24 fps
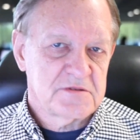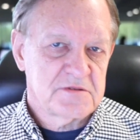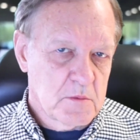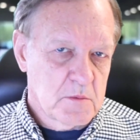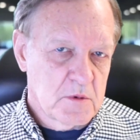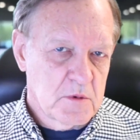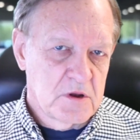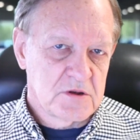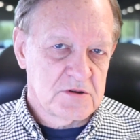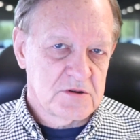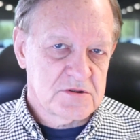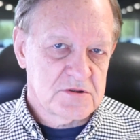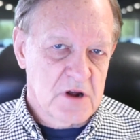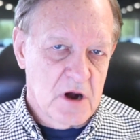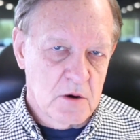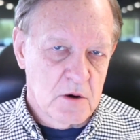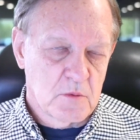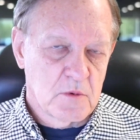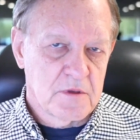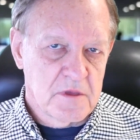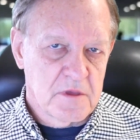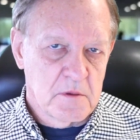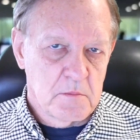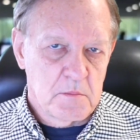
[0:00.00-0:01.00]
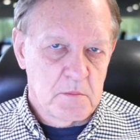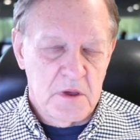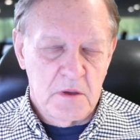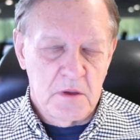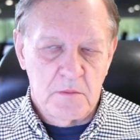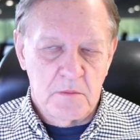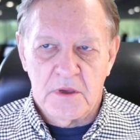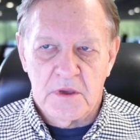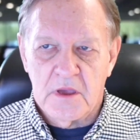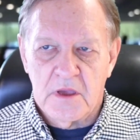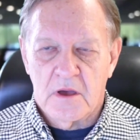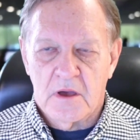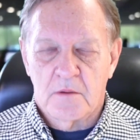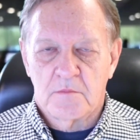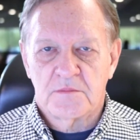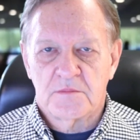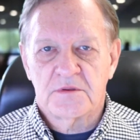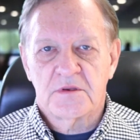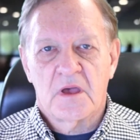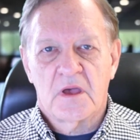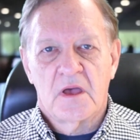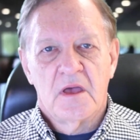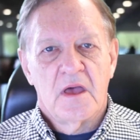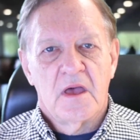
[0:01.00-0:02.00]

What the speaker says: I'm going to start with the PPMs.